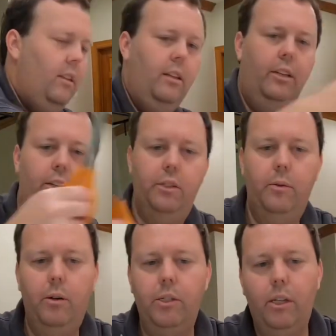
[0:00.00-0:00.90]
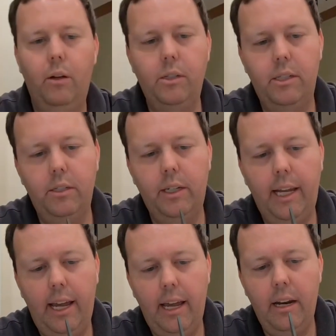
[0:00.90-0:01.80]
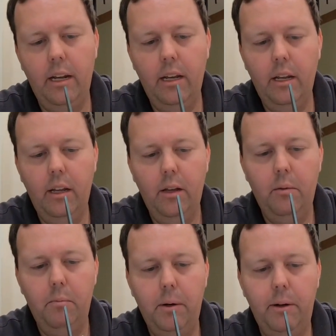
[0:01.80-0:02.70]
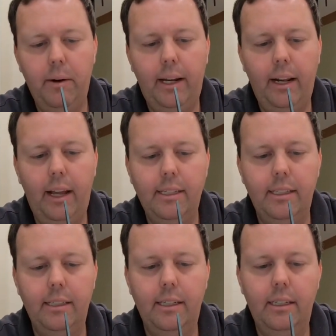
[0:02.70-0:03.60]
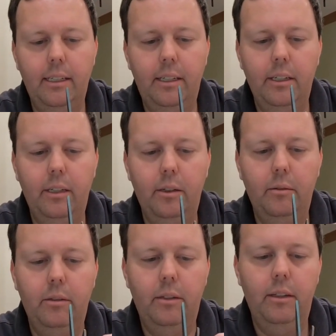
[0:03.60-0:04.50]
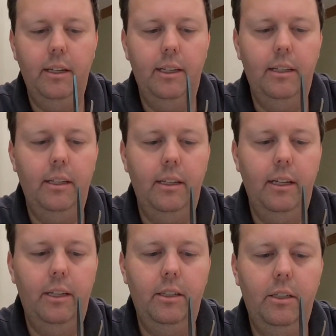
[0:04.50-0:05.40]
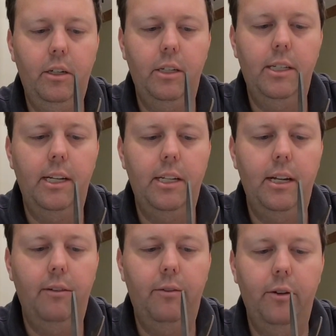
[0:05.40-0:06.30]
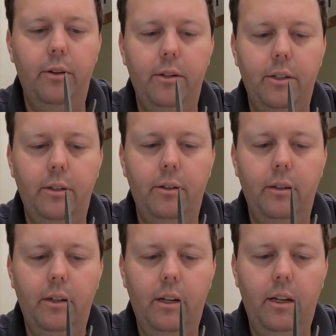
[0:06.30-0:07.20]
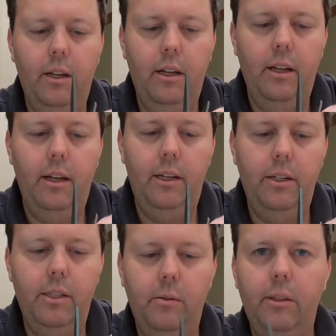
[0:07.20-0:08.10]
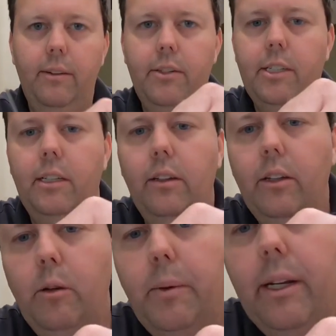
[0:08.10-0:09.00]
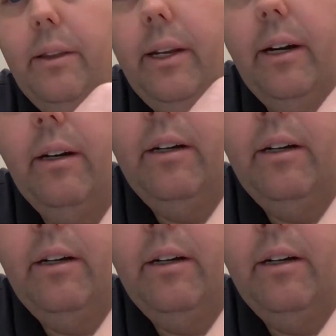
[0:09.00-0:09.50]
Usually go as close as you can, but recognizing that, you know, it could cinch down further. So I usually will leave just a little bit in there,